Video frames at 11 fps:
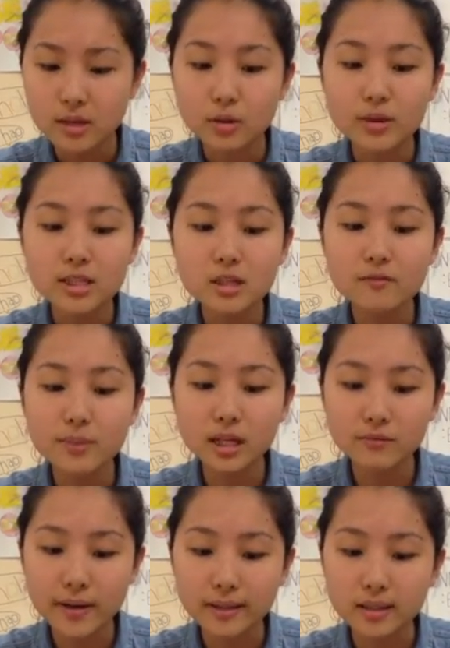the risk of being
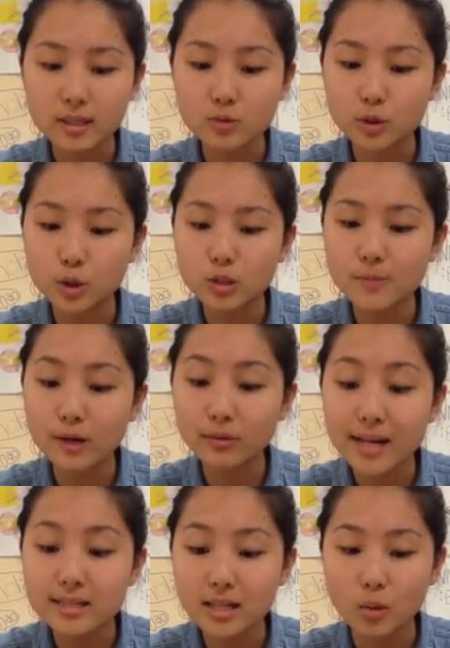infected is reduced by raising